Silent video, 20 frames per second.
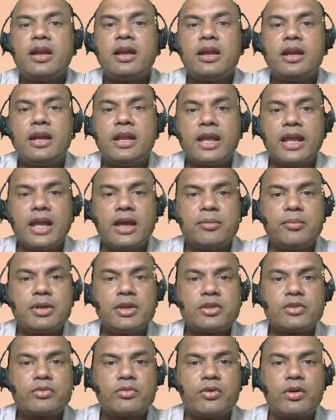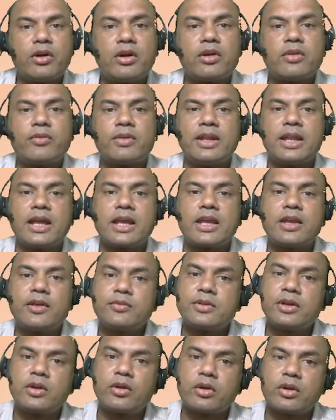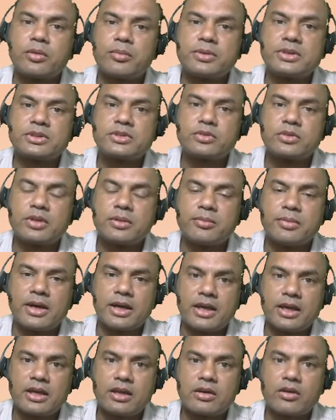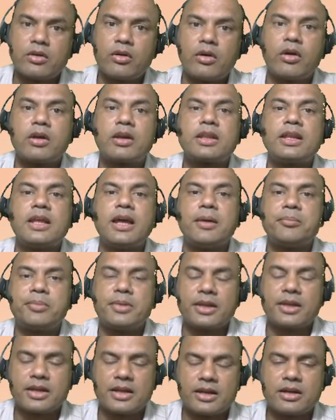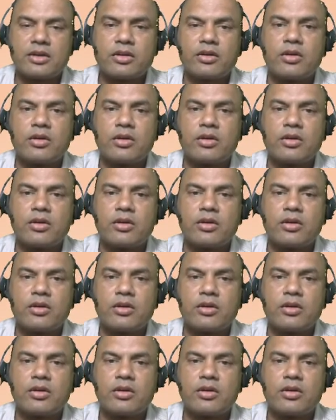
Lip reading: DA means what? When I give the documents to the buyer or the applicant,